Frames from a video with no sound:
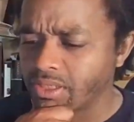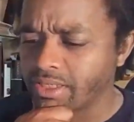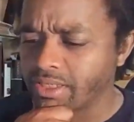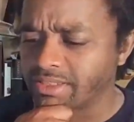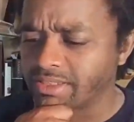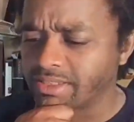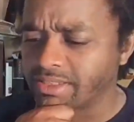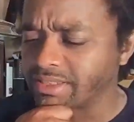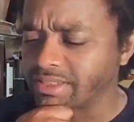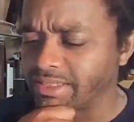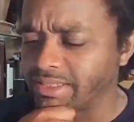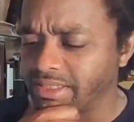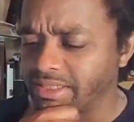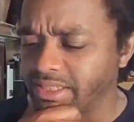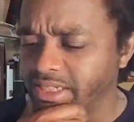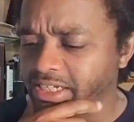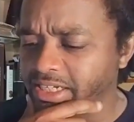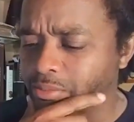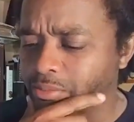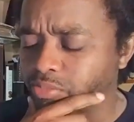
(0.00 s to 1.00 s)
It says,
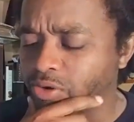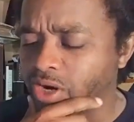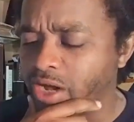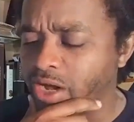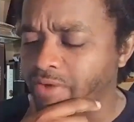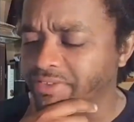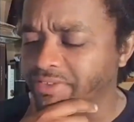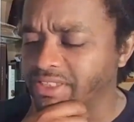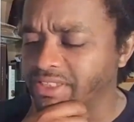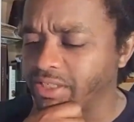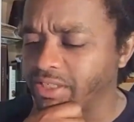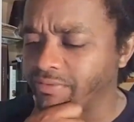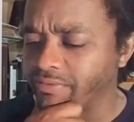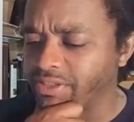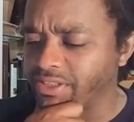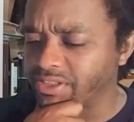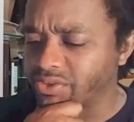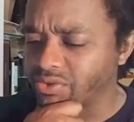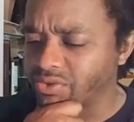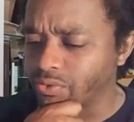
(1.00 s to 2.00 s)
indeed, a prophecy of
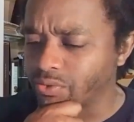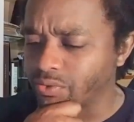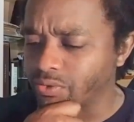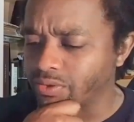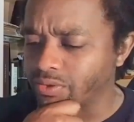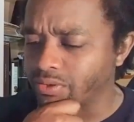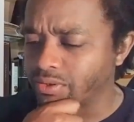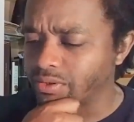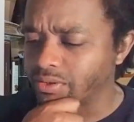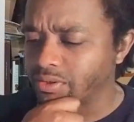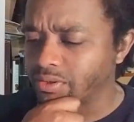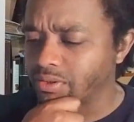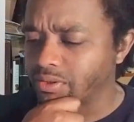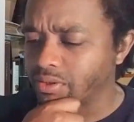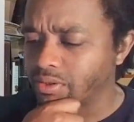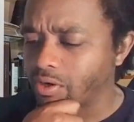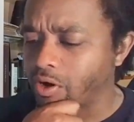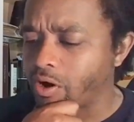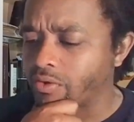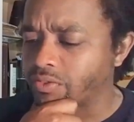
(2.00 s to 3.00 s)
this sort,
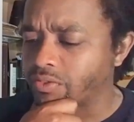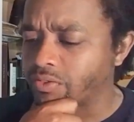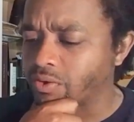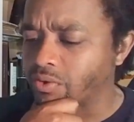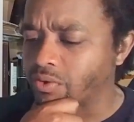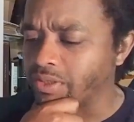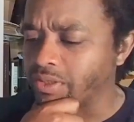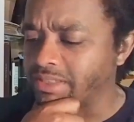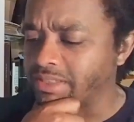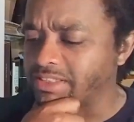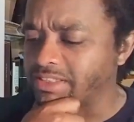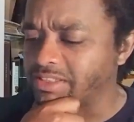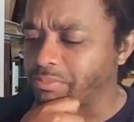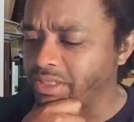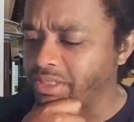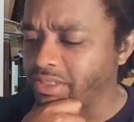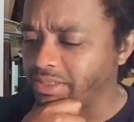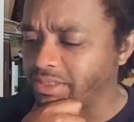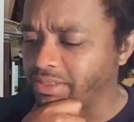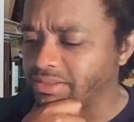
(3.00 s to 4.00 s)
although it
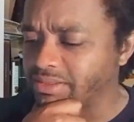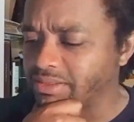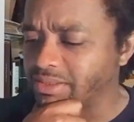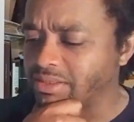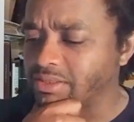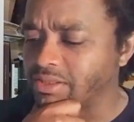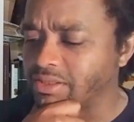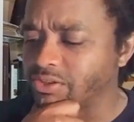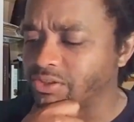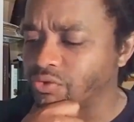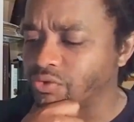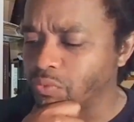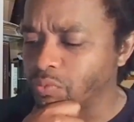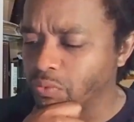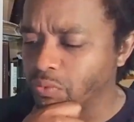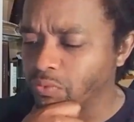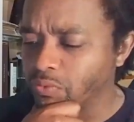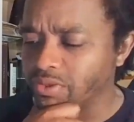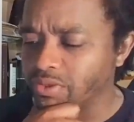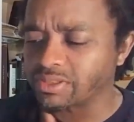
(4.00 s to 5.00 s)
speaks the truth
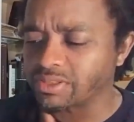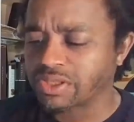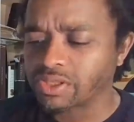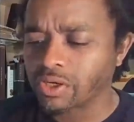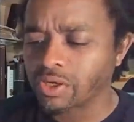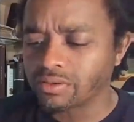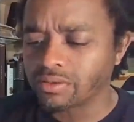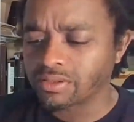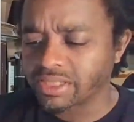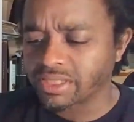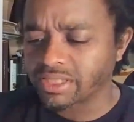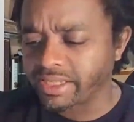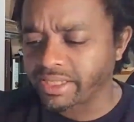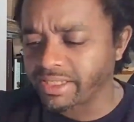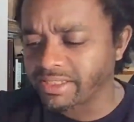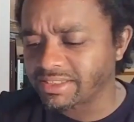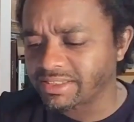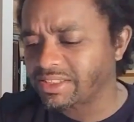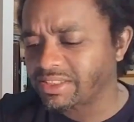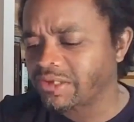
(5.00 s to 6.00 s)
in certain things,
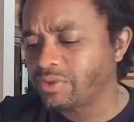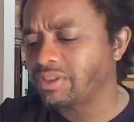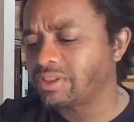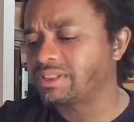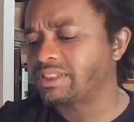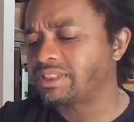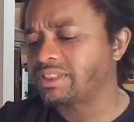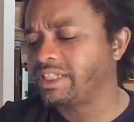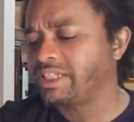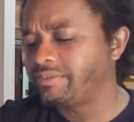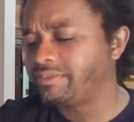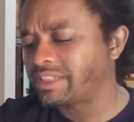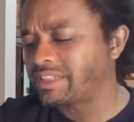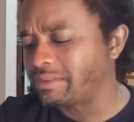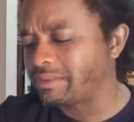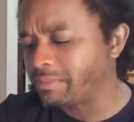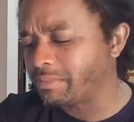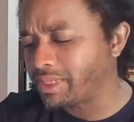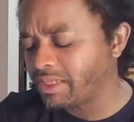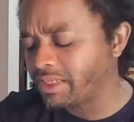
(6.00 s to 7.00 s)
still deceives in
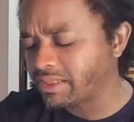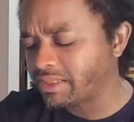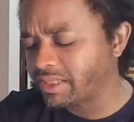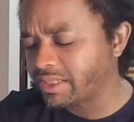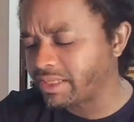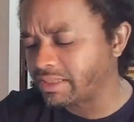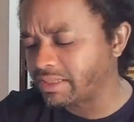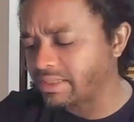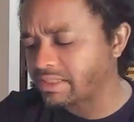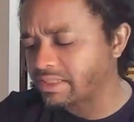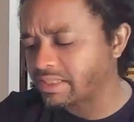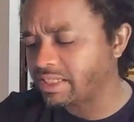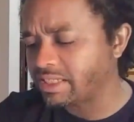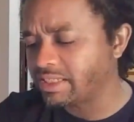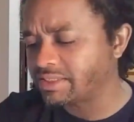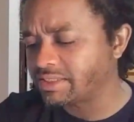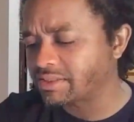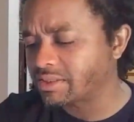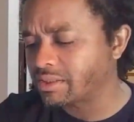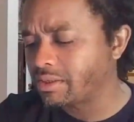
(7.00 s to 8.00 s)
many things. It is
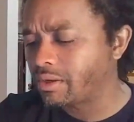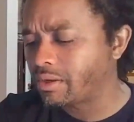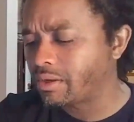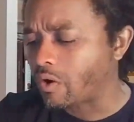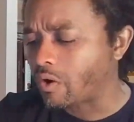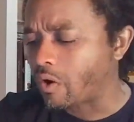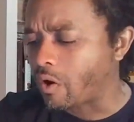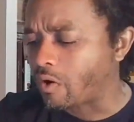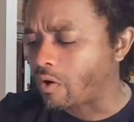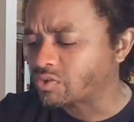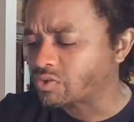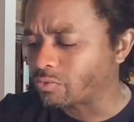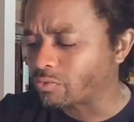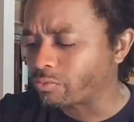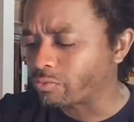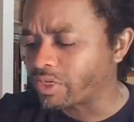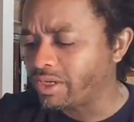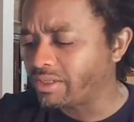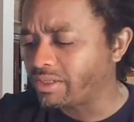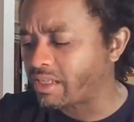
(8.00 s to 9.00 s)
also
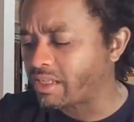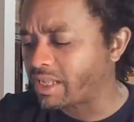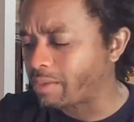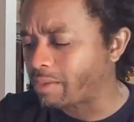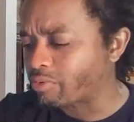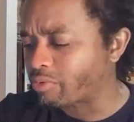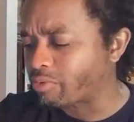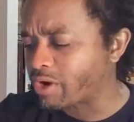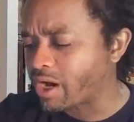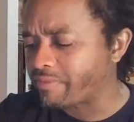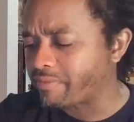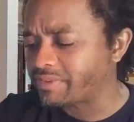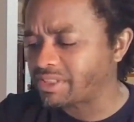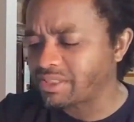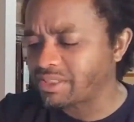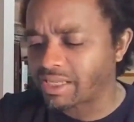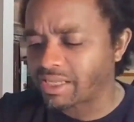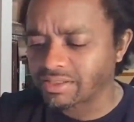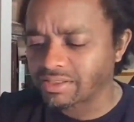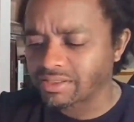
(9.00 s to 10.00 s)
written in that prophecy that a
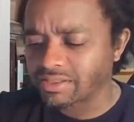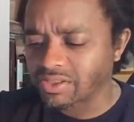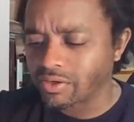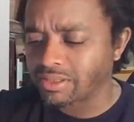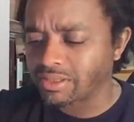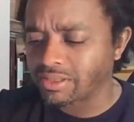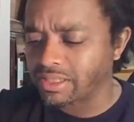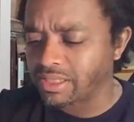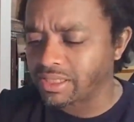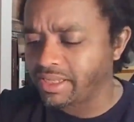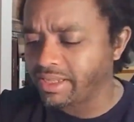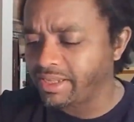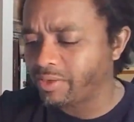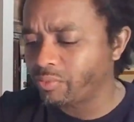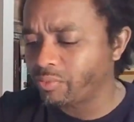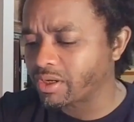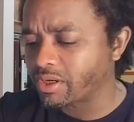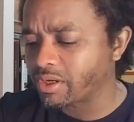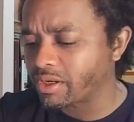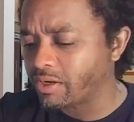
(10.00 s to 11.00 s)
certain king will
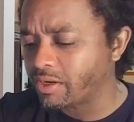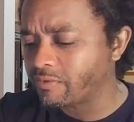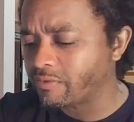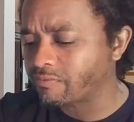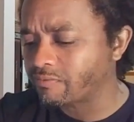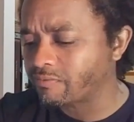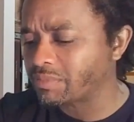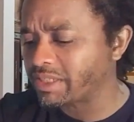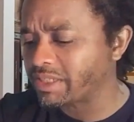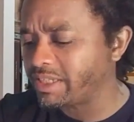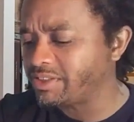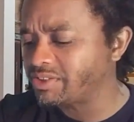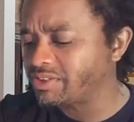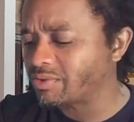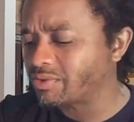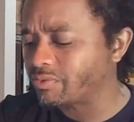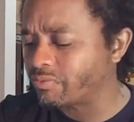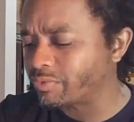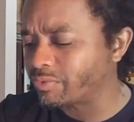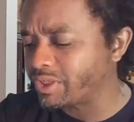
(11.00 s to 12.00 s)
come from the eastern
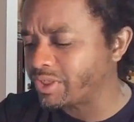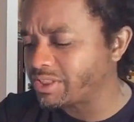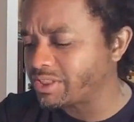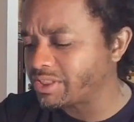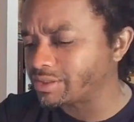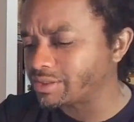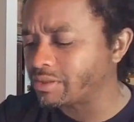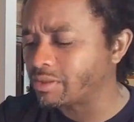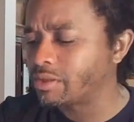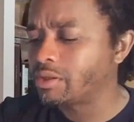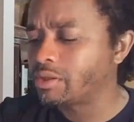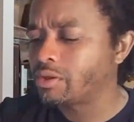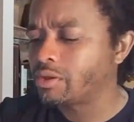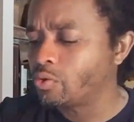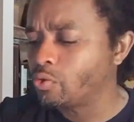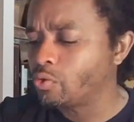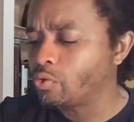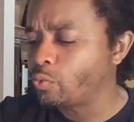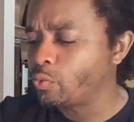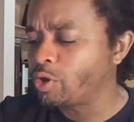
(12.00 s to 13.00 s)
region, who
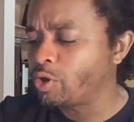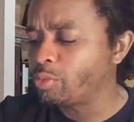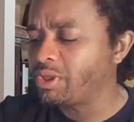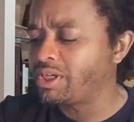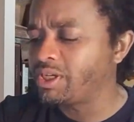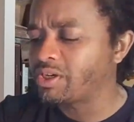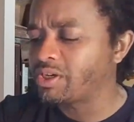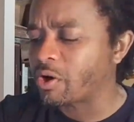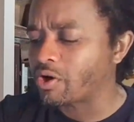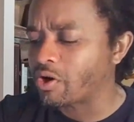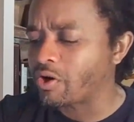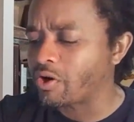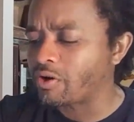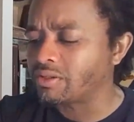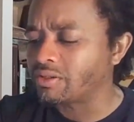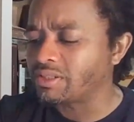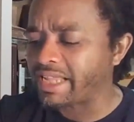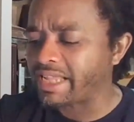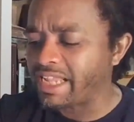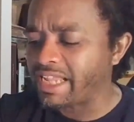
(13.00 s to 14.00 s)
will be called
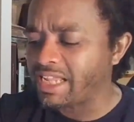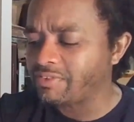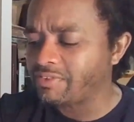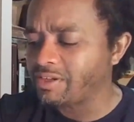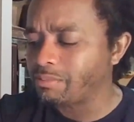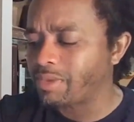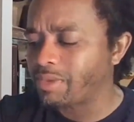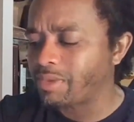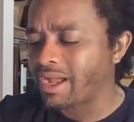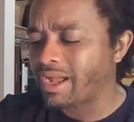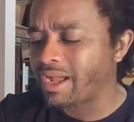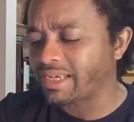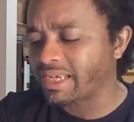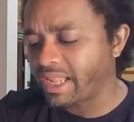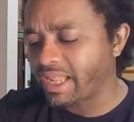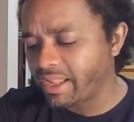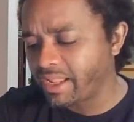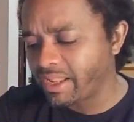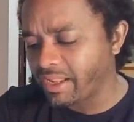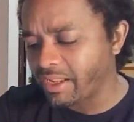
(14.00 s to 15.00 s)
David by
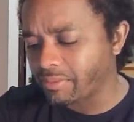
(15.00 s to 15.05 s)
name,